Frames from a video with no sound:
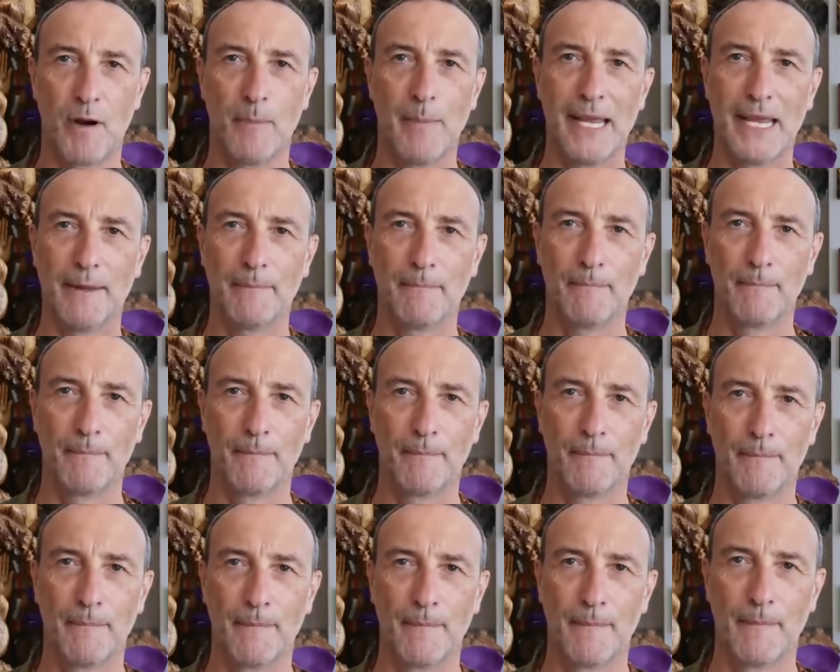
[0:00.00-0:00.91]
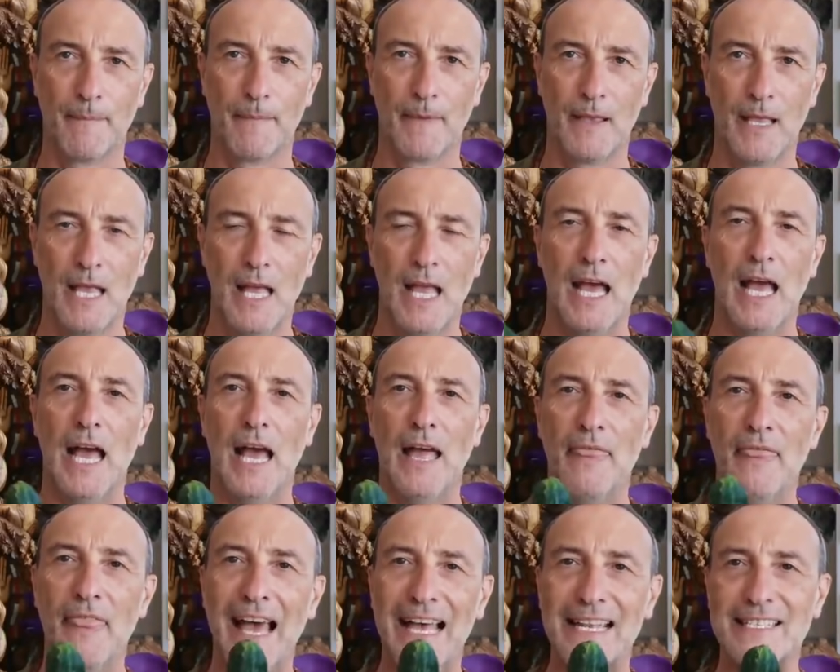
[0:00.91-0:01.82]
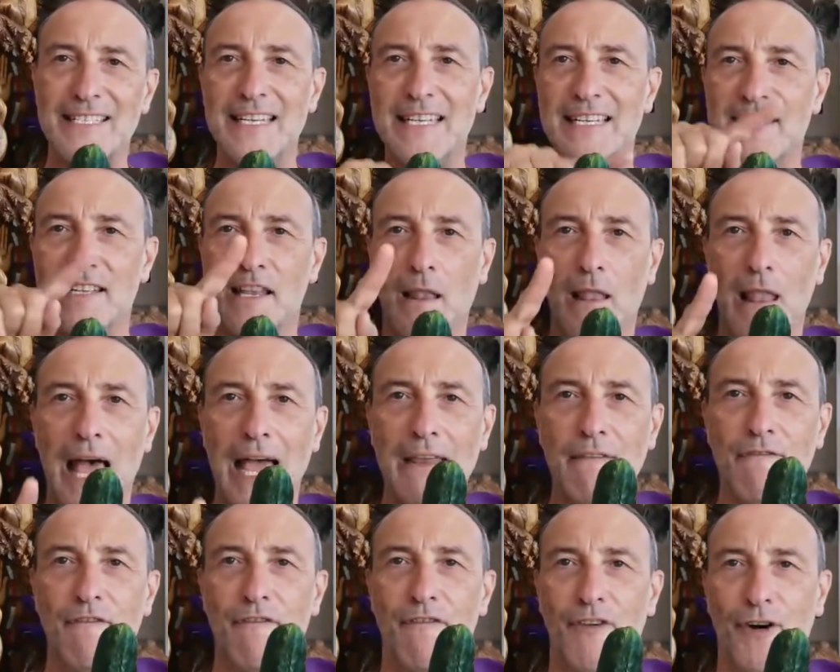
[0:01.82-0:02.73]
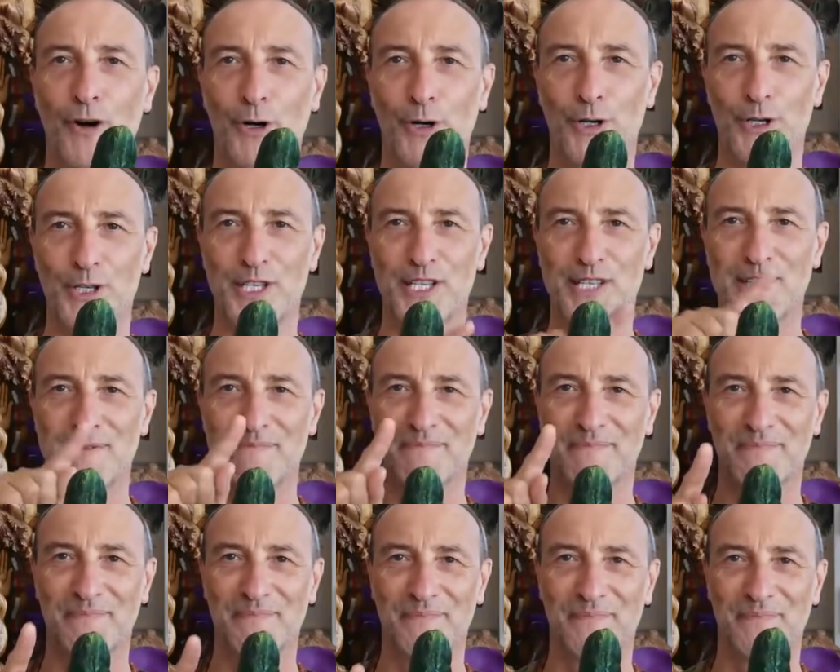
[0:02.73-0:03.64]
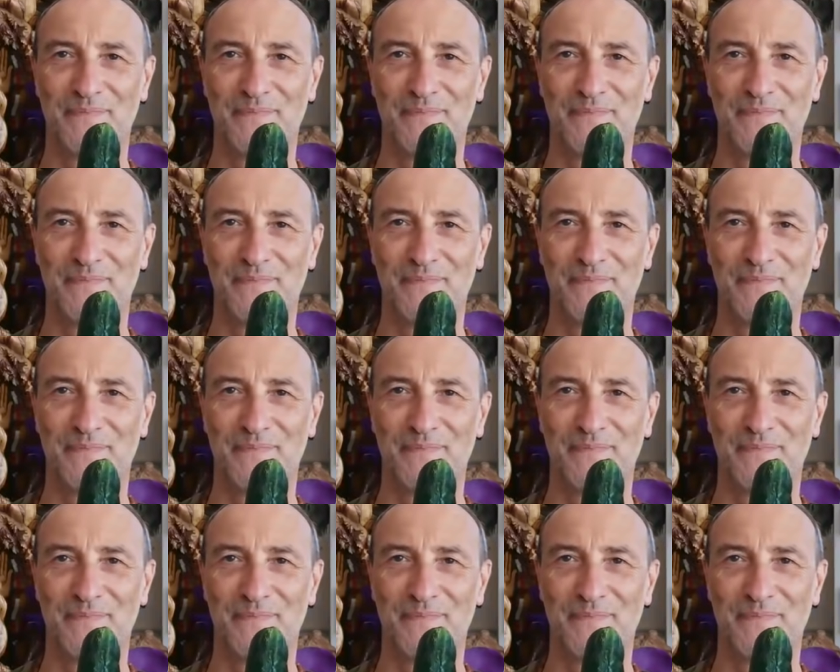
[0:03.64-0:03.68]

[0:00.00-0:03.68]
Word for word: from it, and that's its life force.